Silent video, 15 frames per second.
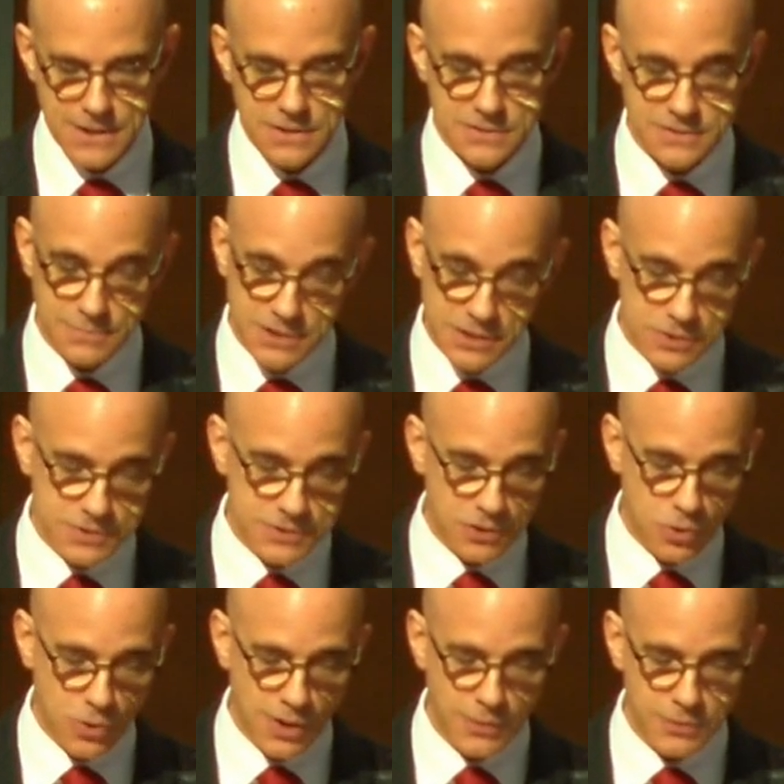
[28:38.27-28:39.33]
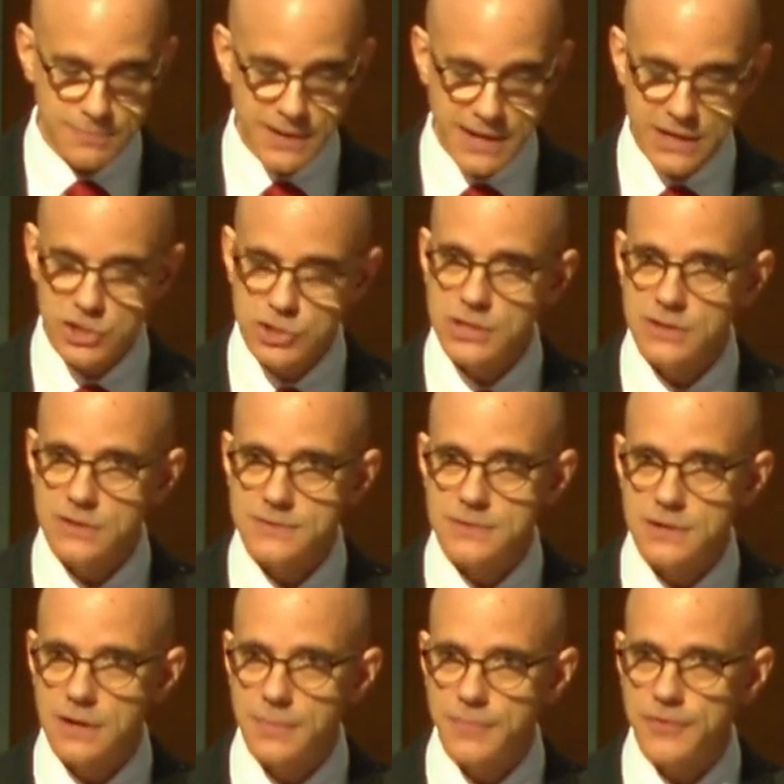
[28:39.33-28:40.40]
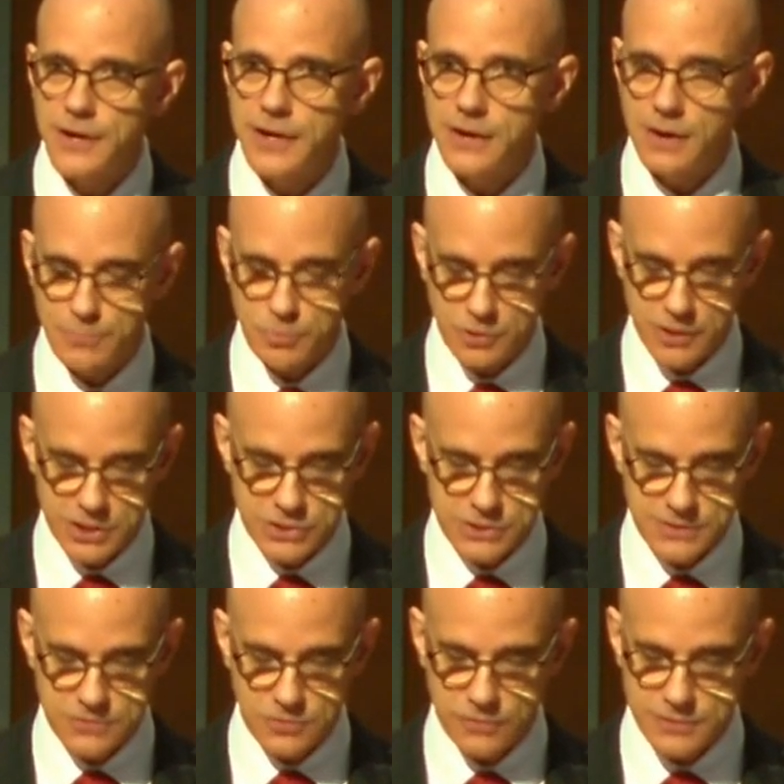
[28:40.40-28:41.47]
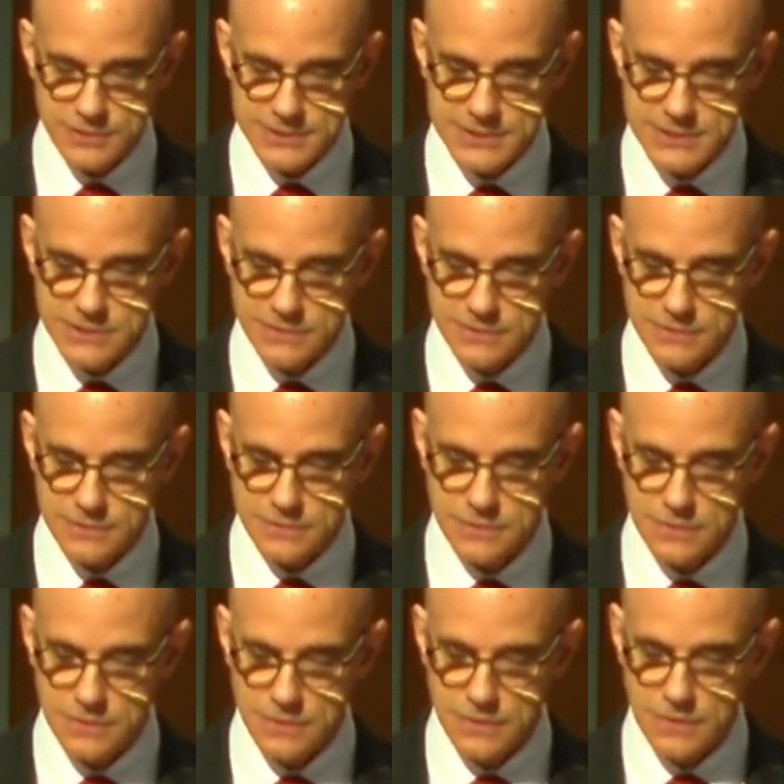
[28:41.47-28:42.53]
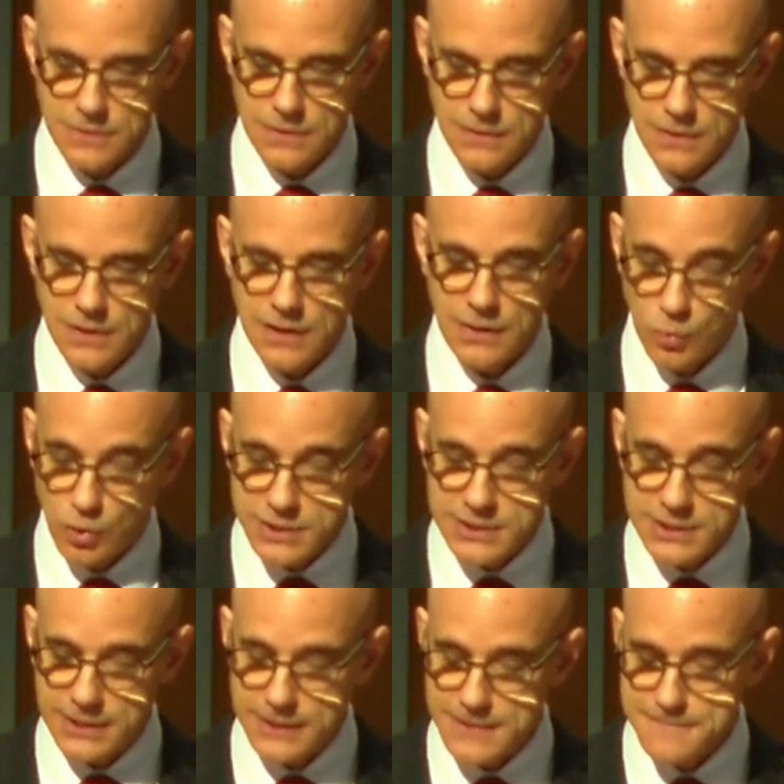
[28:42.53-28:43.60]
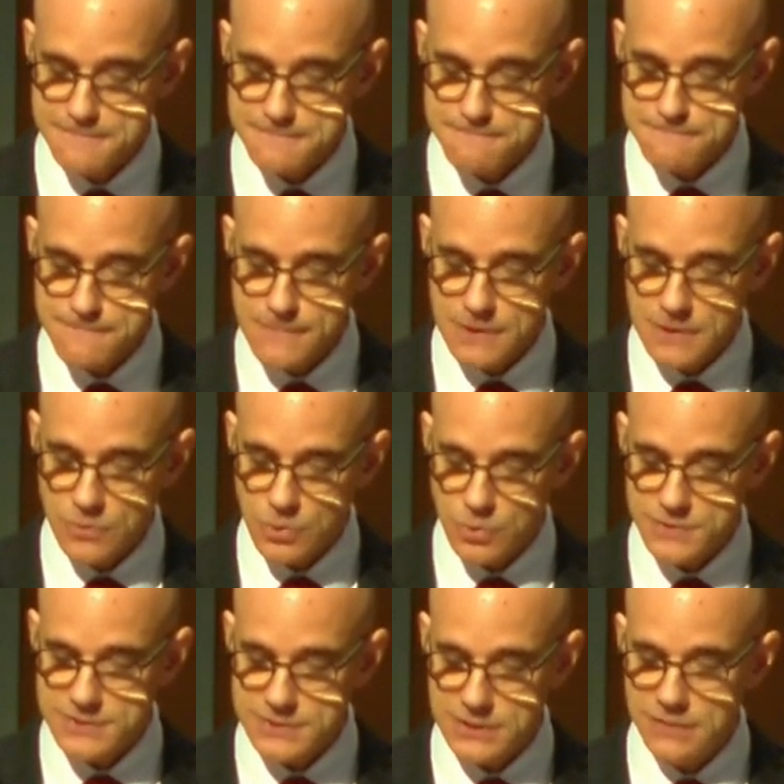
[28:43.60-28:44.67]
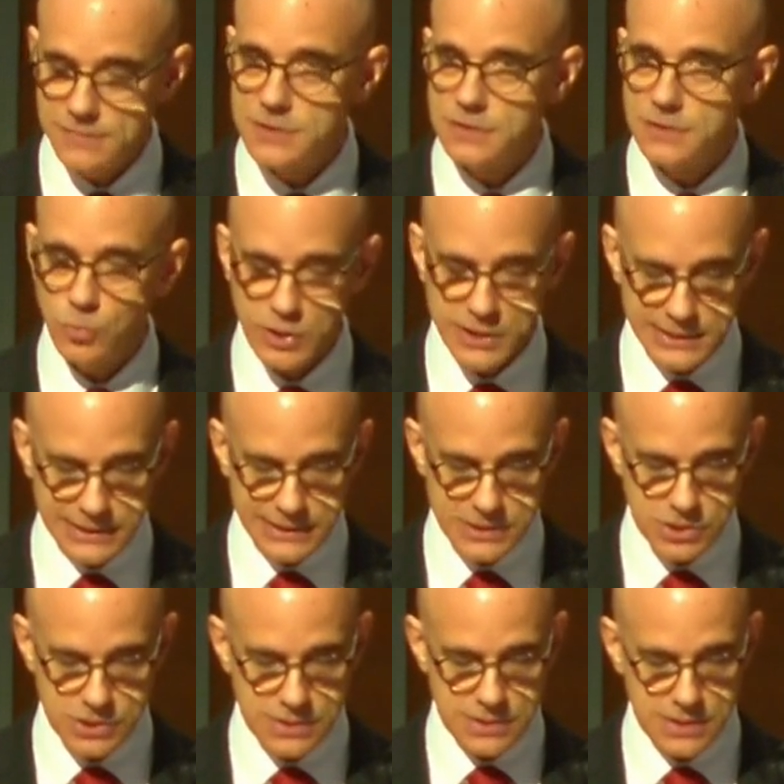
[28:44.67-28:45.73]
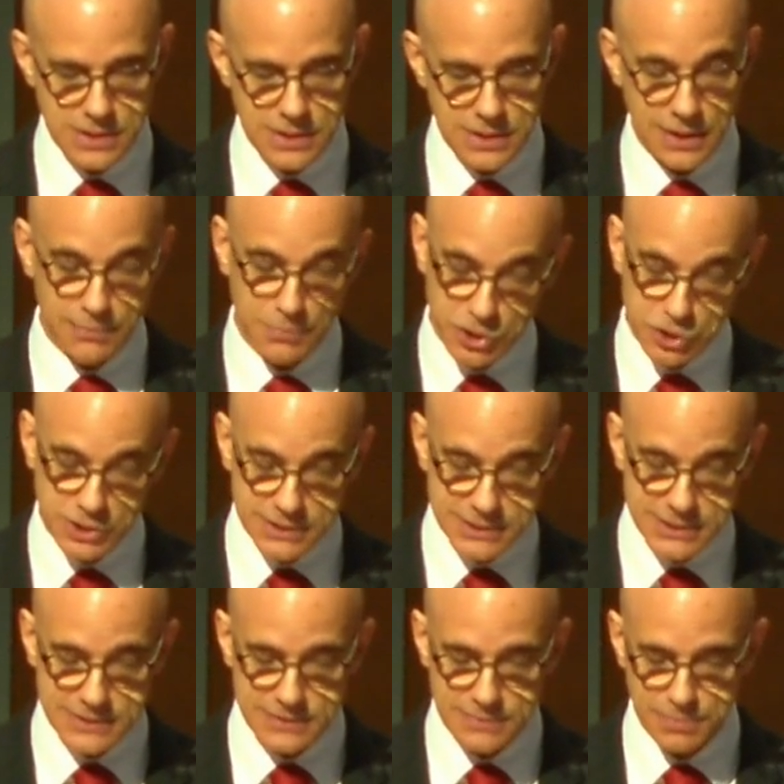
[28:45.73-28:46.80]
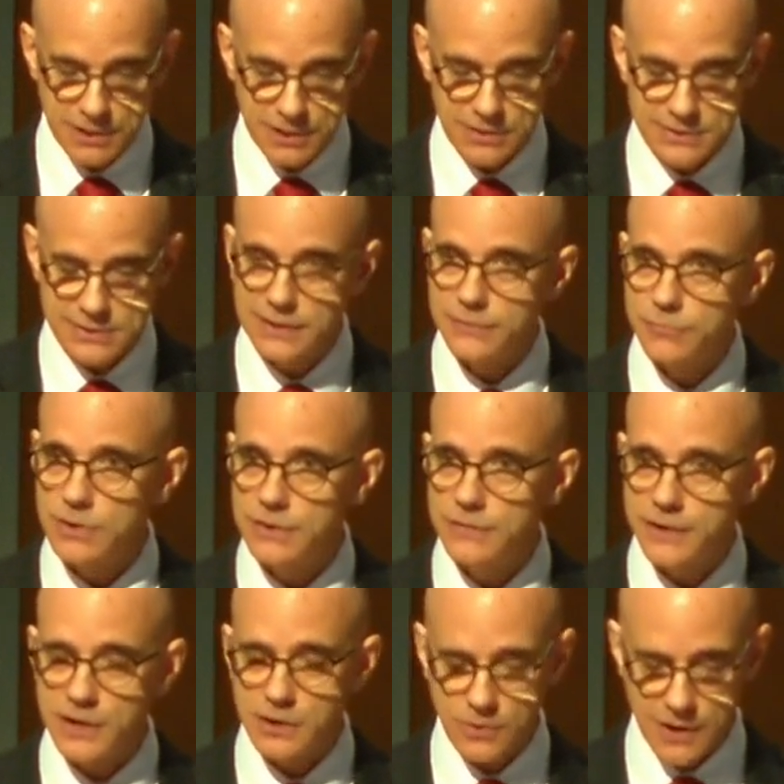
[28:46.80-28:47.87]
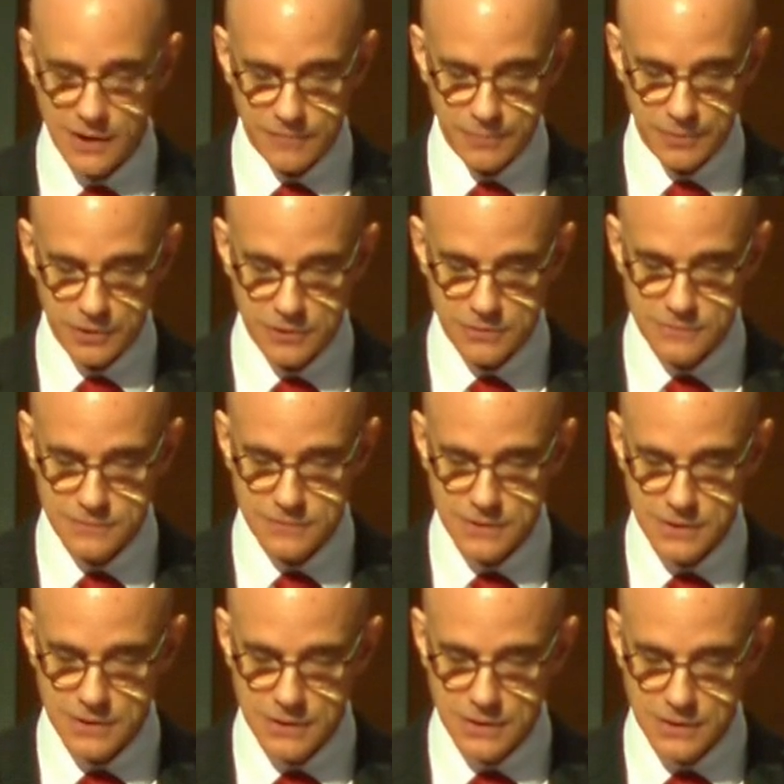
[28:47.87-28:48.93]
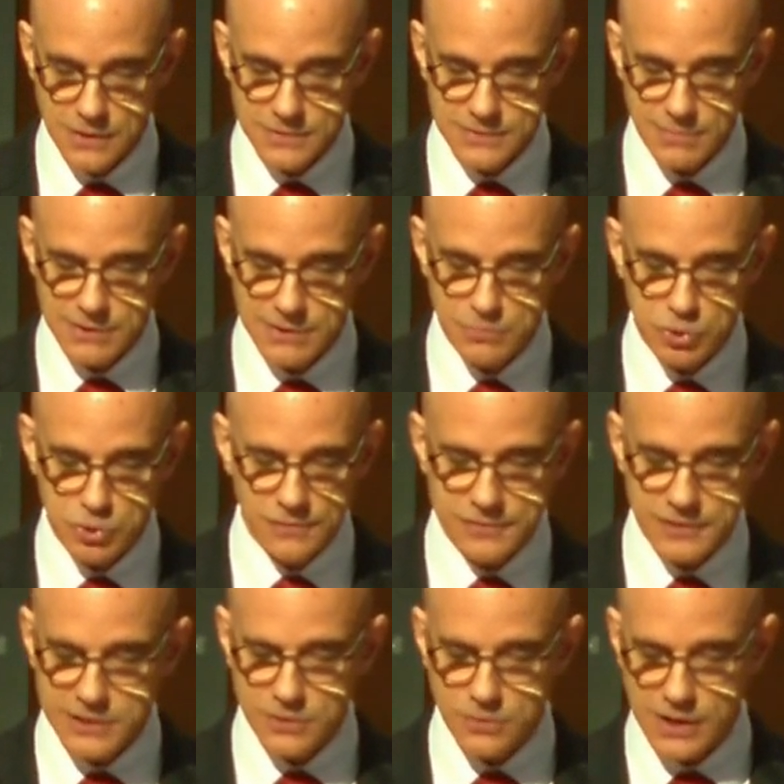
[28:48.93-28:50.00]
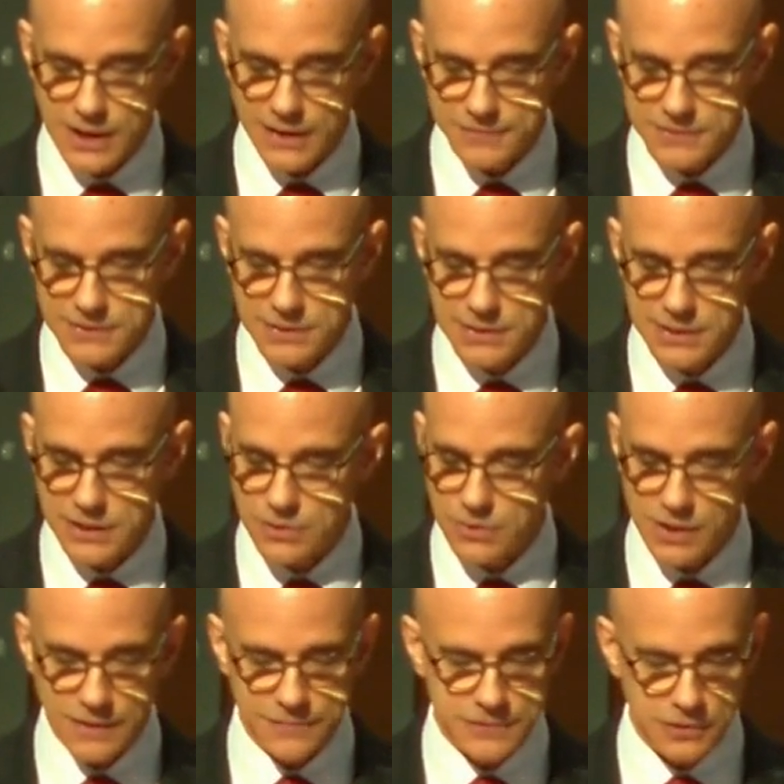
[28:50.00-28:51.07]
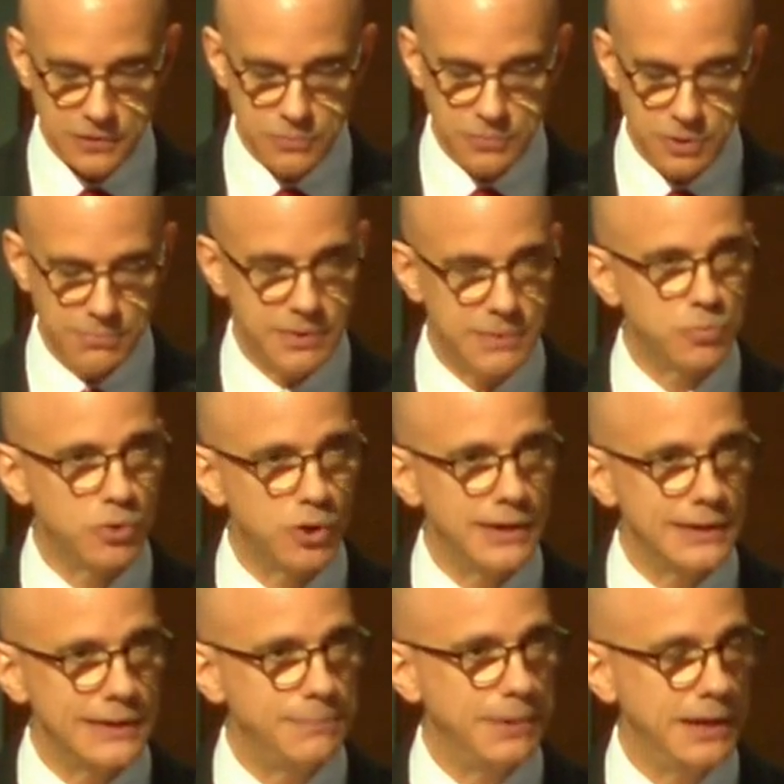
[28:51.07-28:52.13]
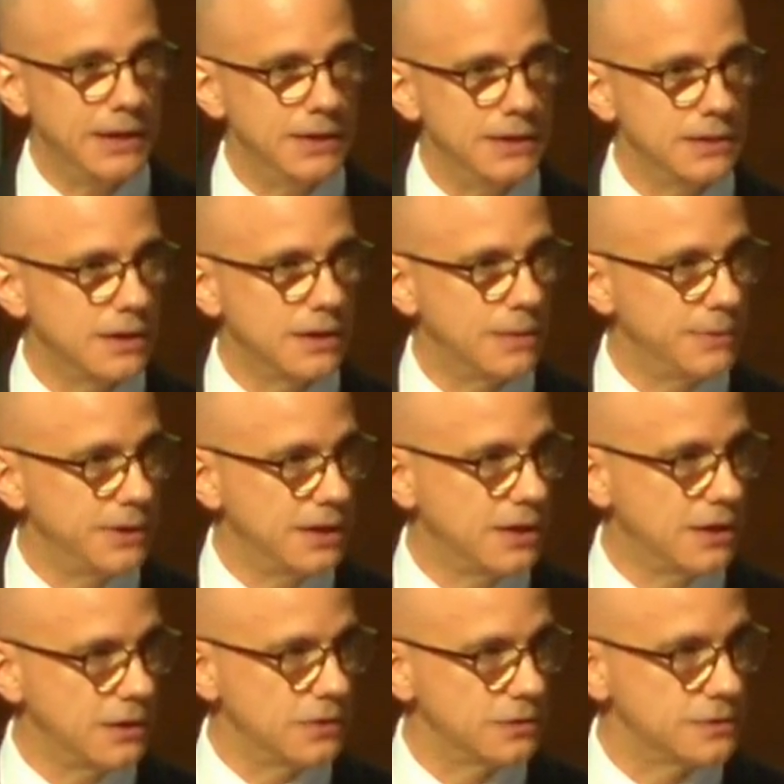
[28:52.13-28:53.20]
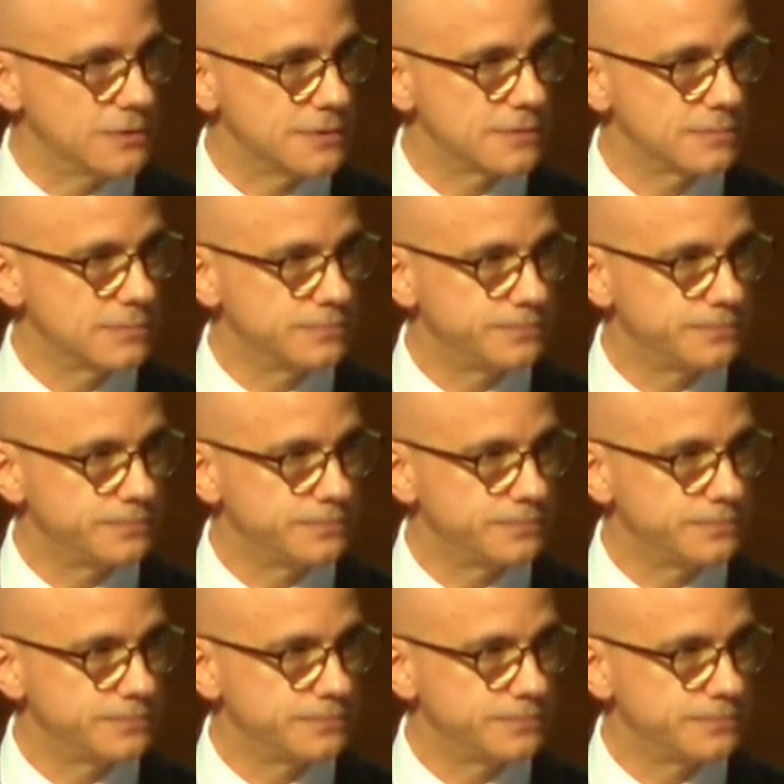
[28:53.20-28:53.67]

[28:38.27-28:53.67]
Some years ago, I was managing a startup flight operations overseas, and one day, we received in the weekly and much anticipated delivery of aircraft parts something beautifully crafted in aircraft aluminum and brightly painted in company colors.